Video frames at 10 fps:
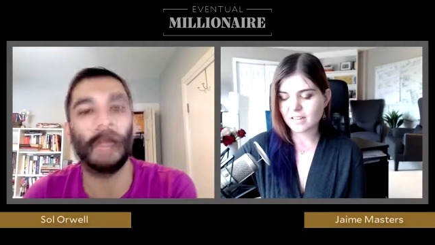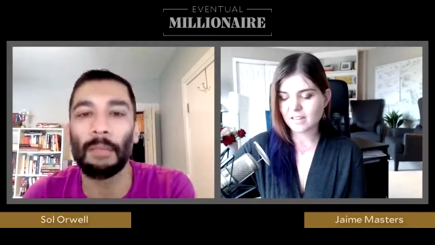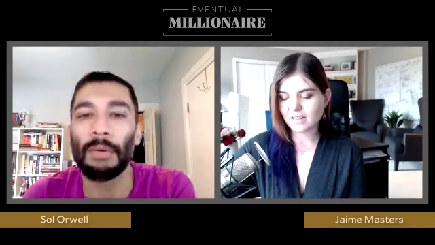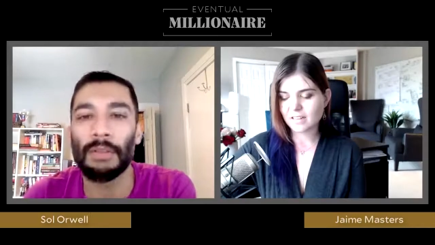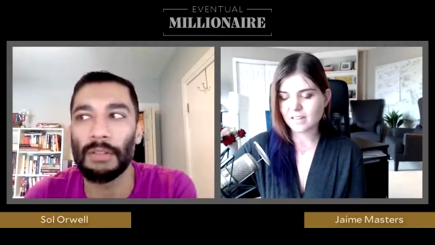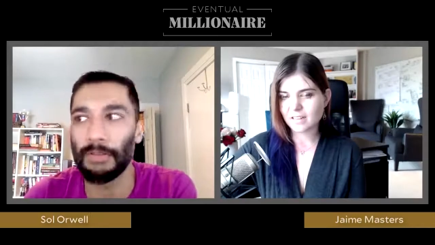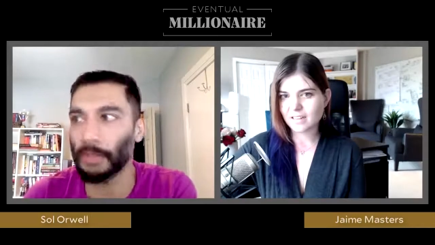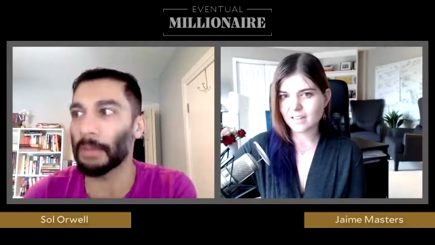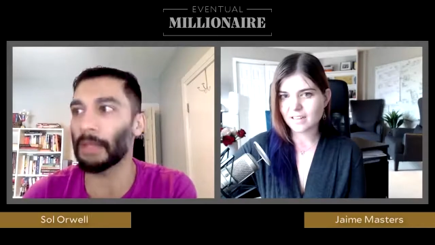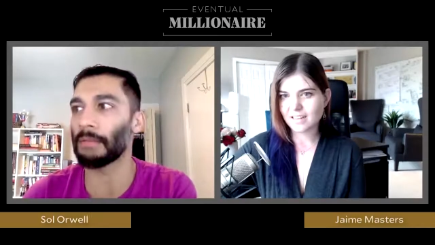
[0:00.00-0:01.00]
Speaker 1: my inputs in the
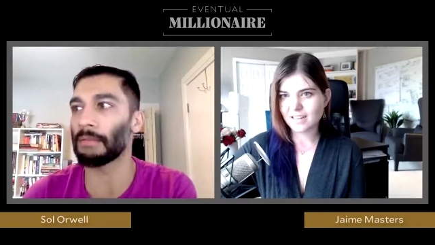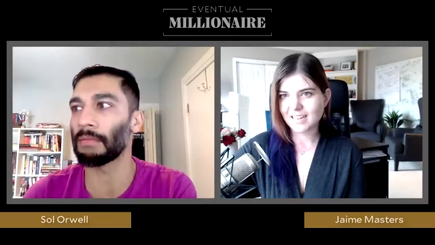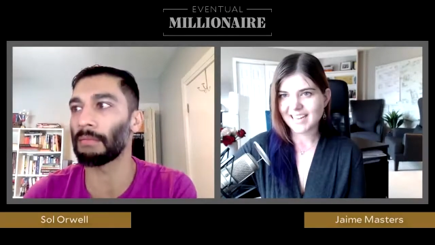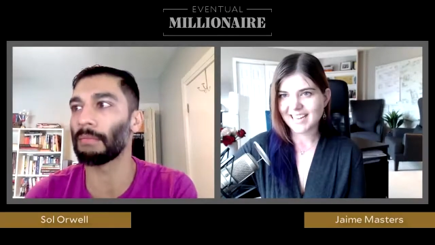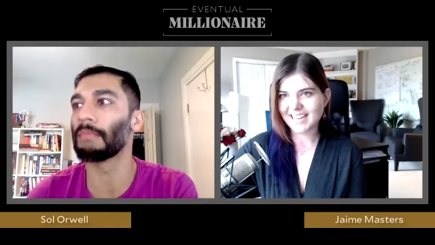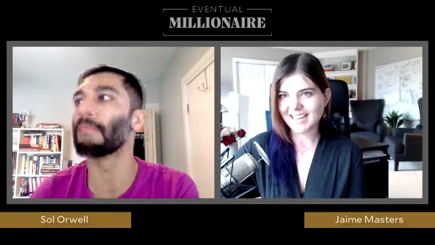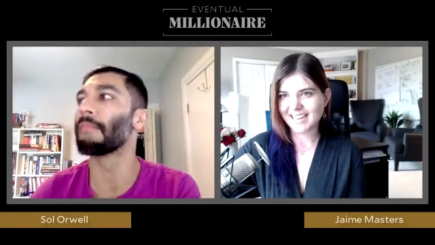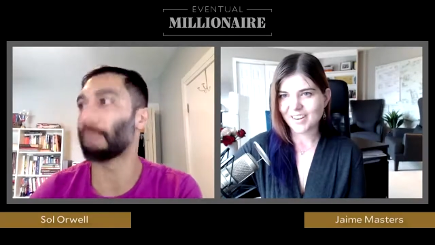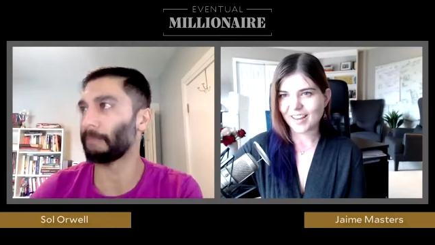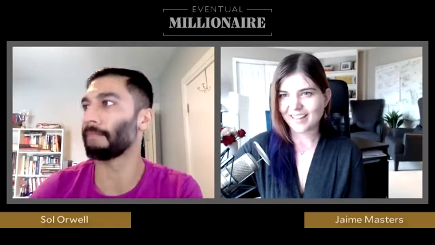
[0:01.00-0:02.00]
first place
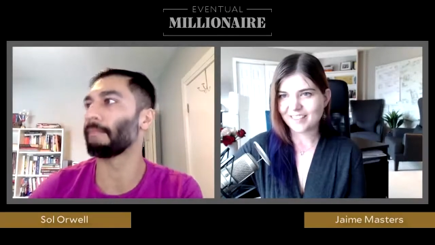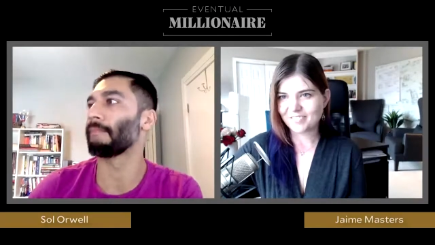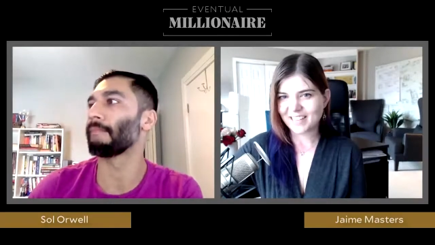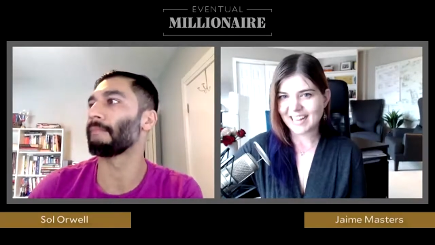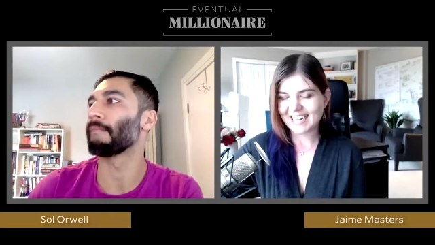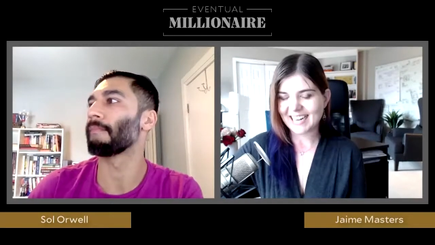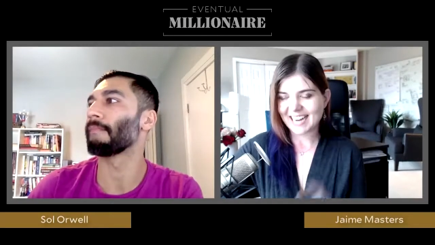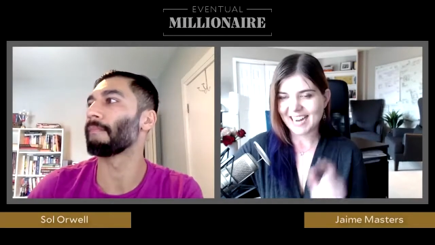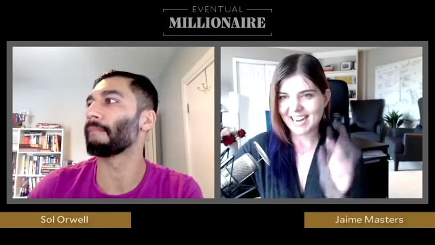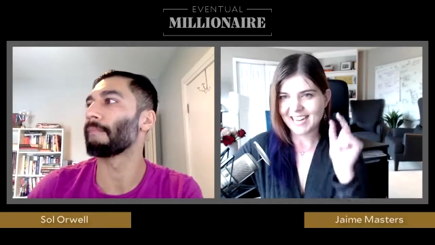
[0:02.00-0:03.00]
Speaker 2: Okay, I love that.
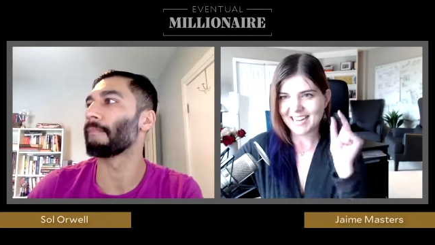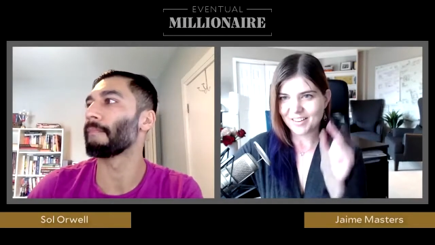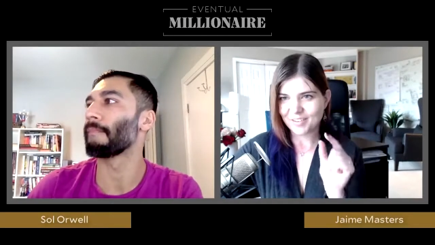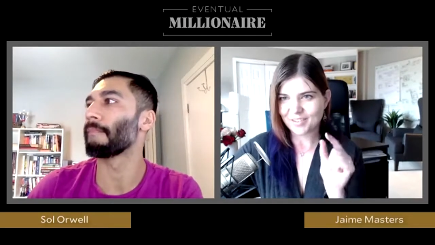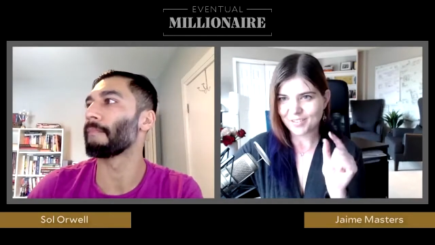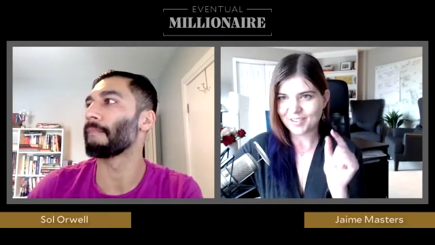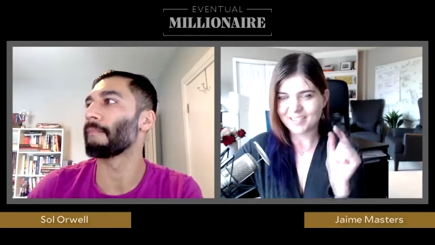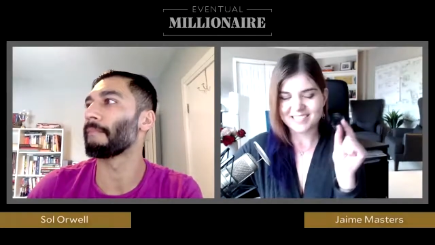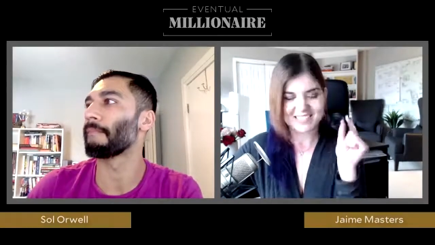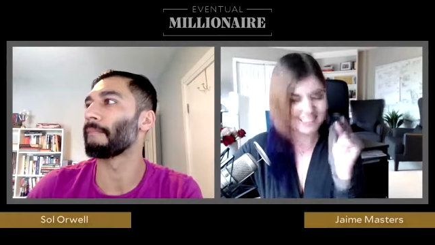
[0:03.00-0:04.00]
Another
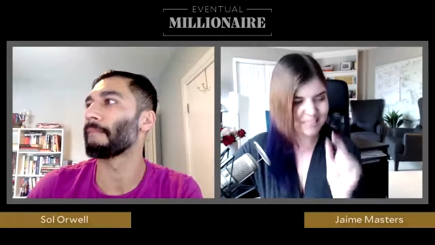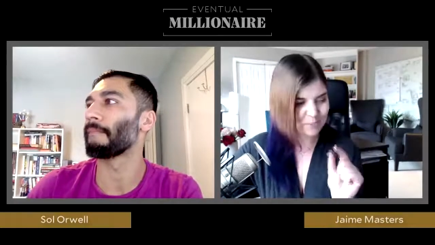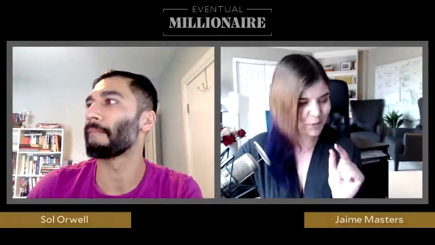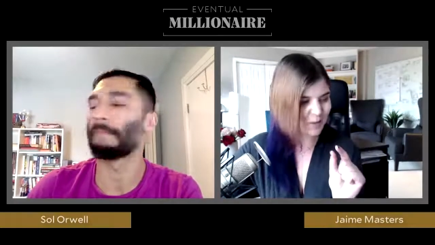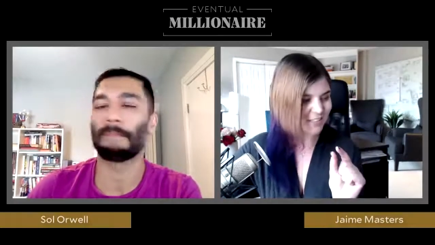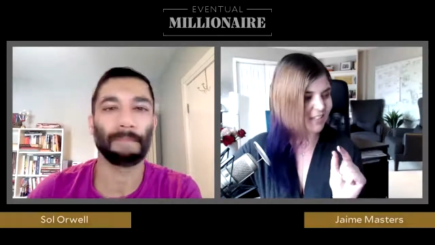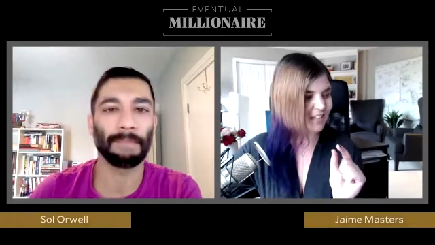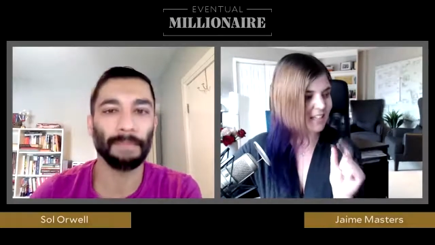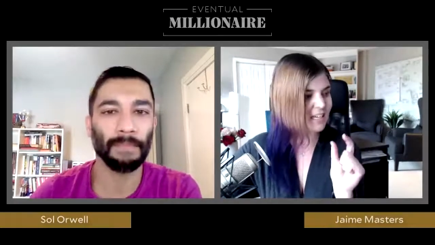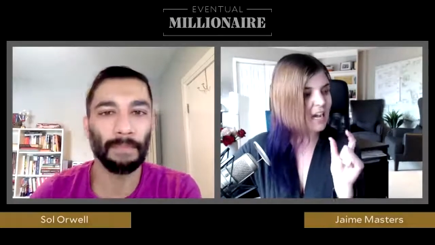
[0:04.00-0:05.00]
deeper question on
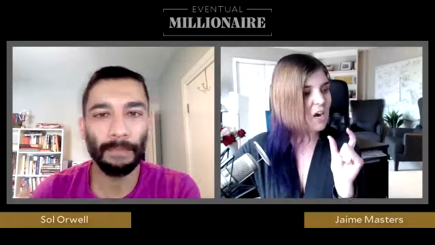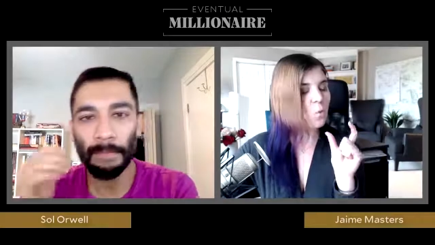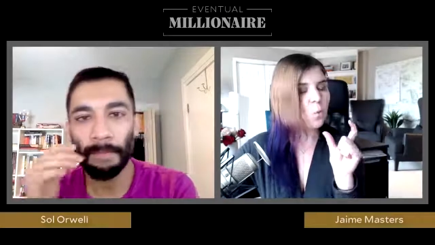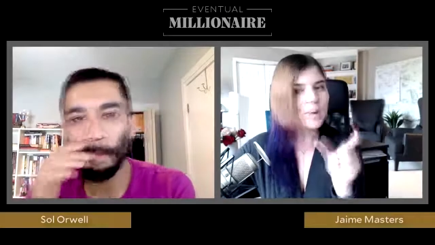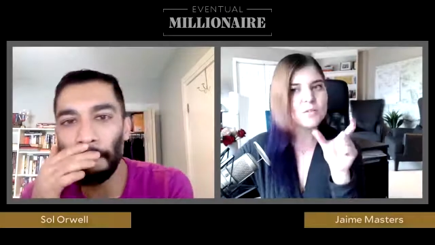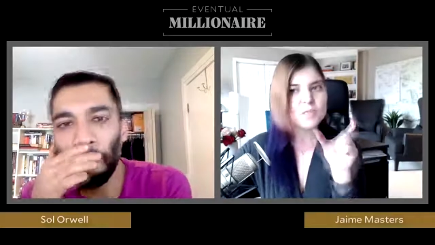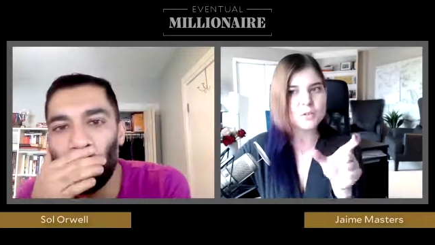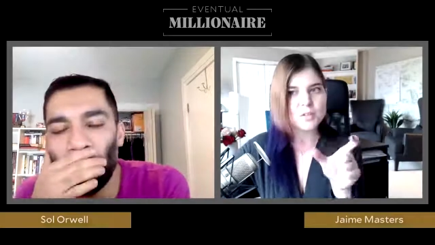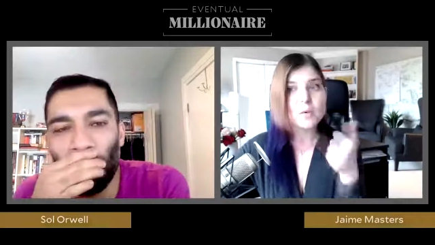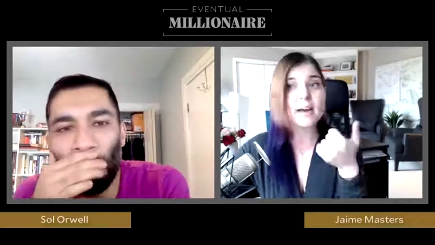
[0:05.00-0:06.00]
this. What do you
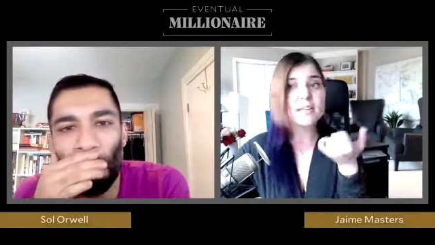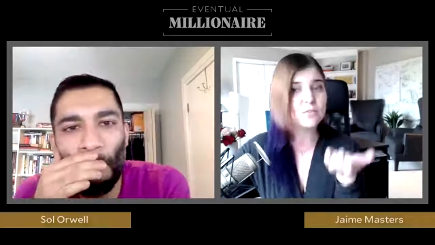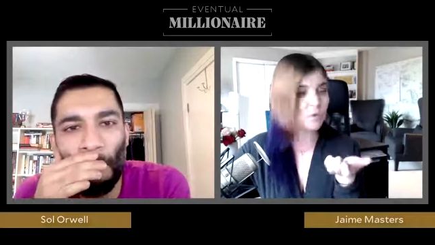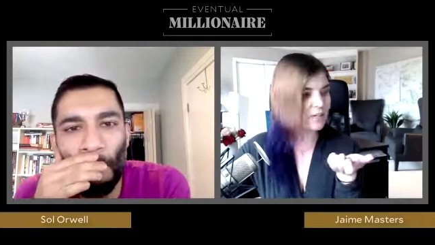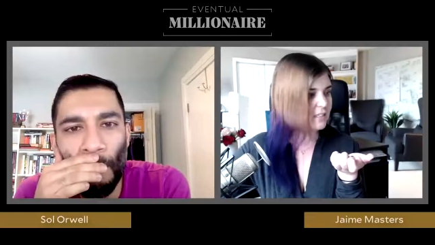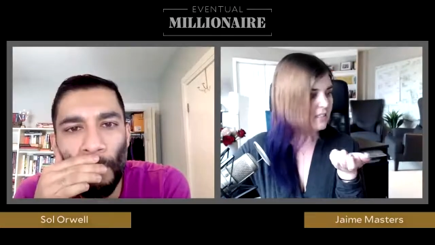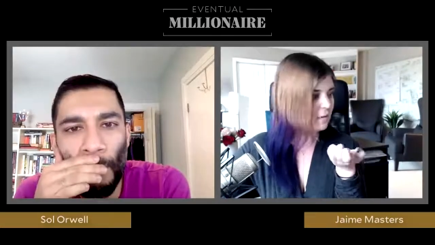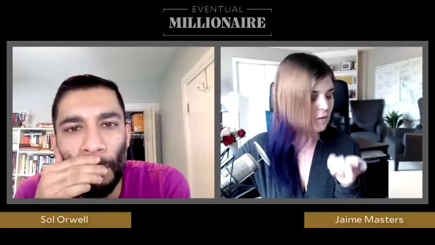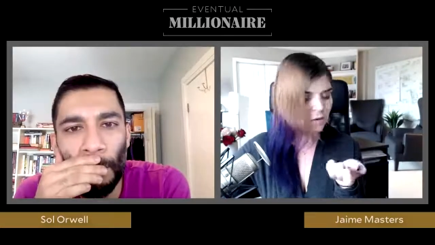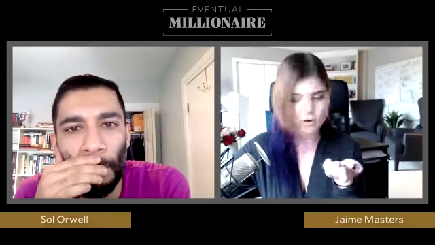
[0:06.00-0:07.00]
do? So I do voice
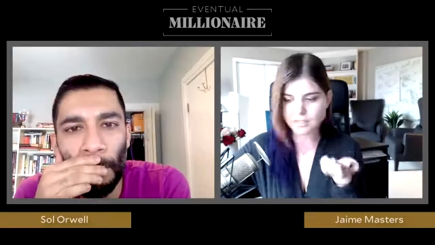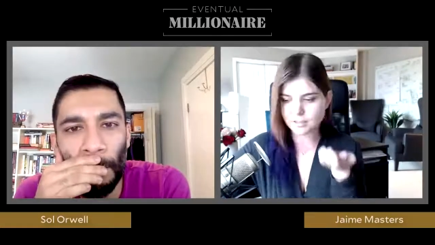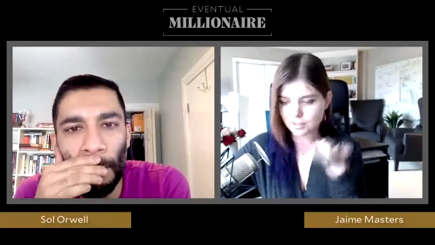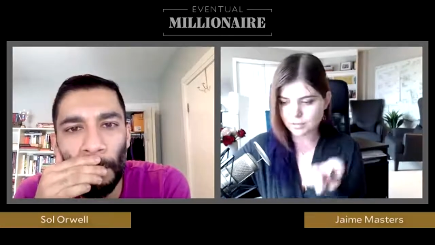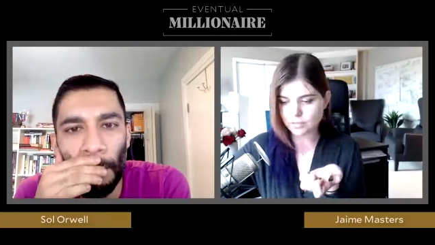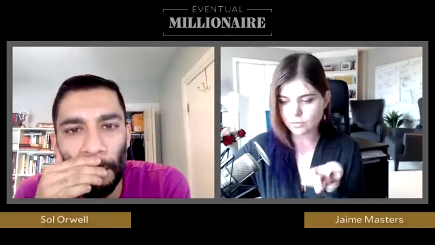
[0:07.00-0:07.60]
recording too. Do you use the